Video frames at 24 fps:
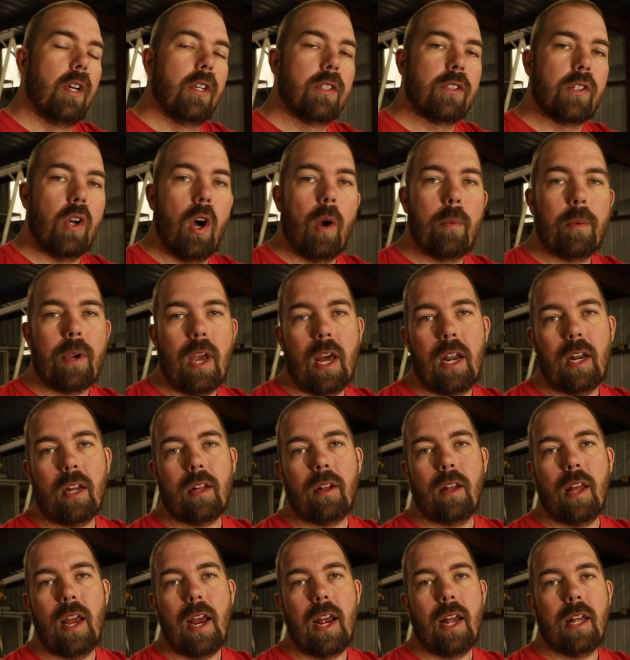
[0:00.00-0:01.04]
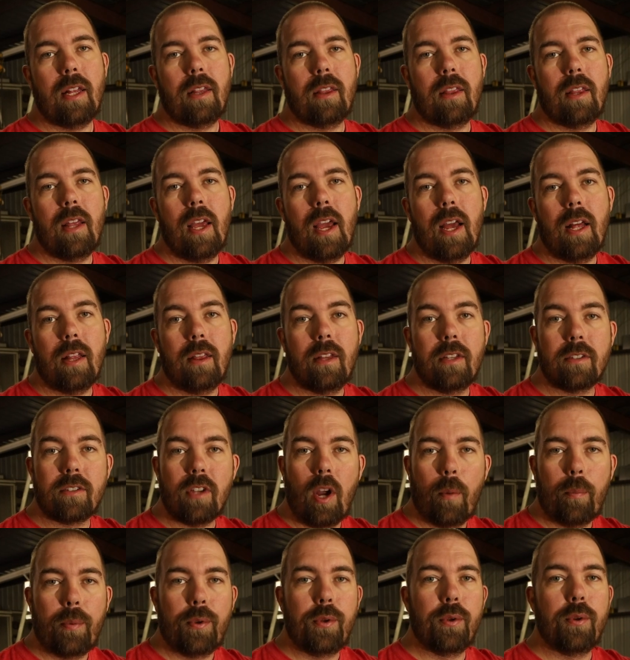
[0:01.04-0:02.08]
So I'm kind of glad that this
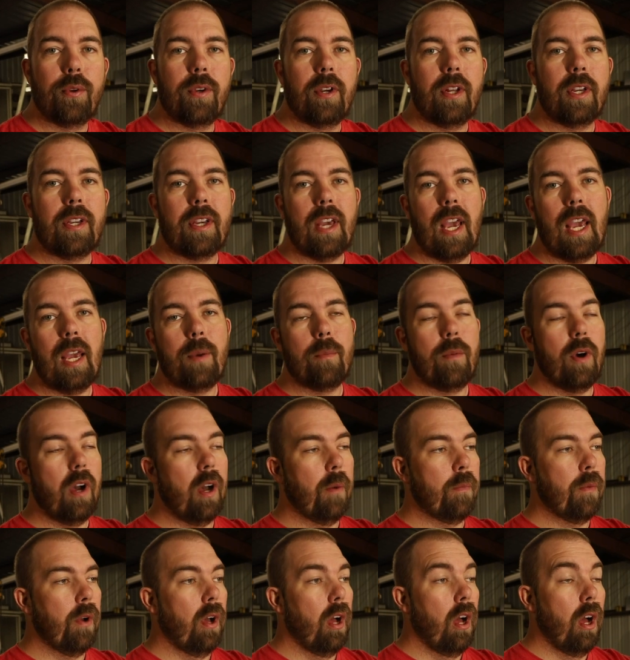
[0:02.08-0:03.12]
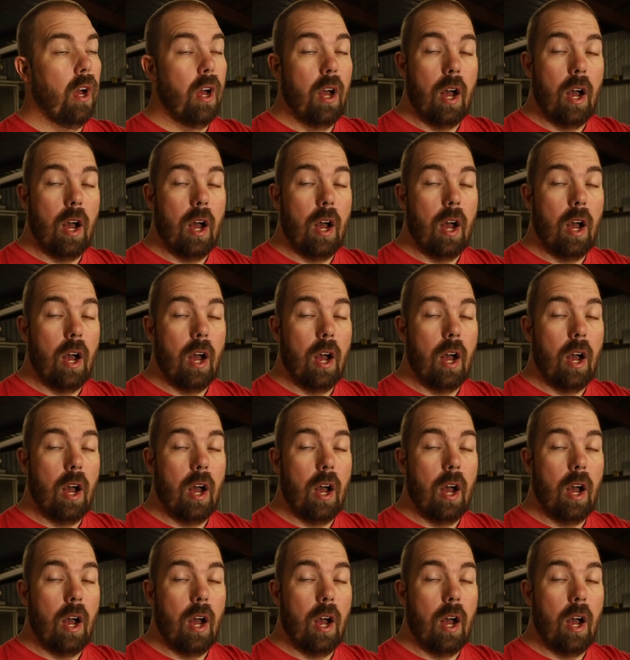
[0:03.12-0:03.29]
opportunity came up.